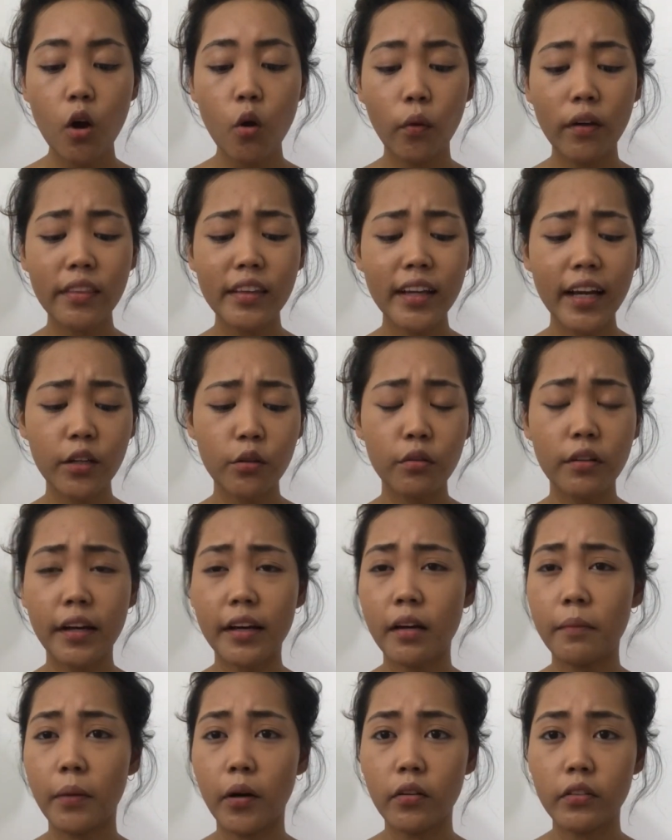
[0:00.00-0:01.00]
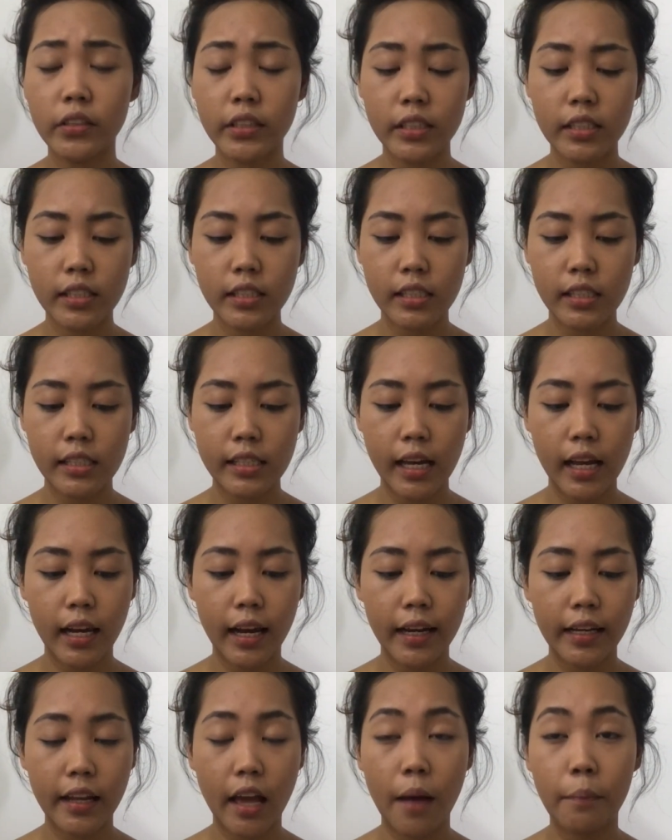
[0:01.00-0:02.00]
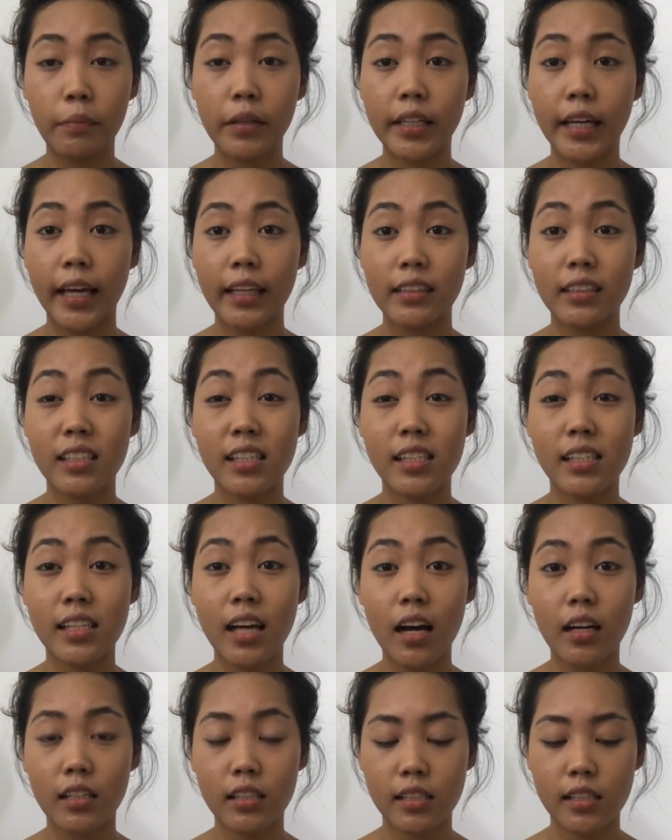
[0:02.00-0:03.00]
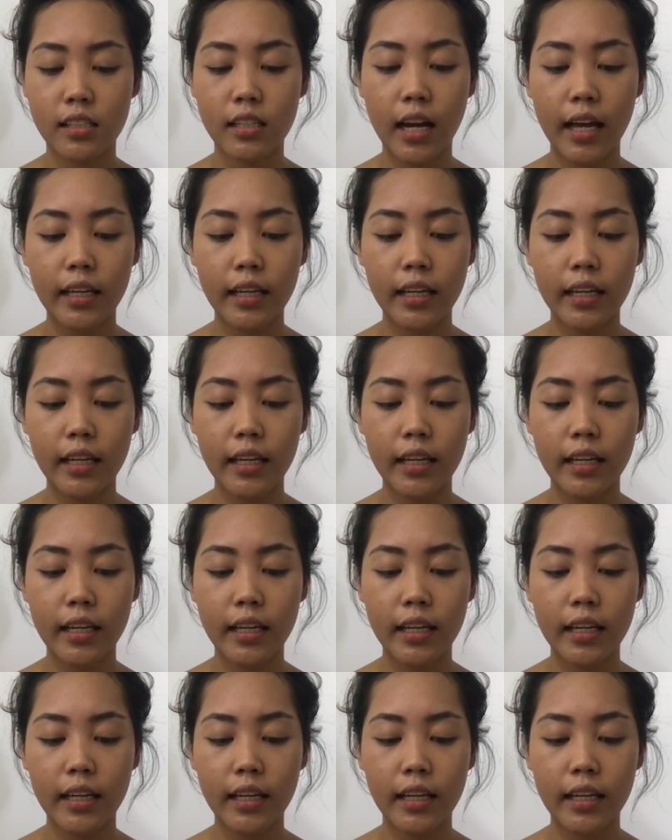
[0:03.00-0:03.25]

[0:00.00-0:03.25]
One thing I don't like about this is that like the applicator sucks.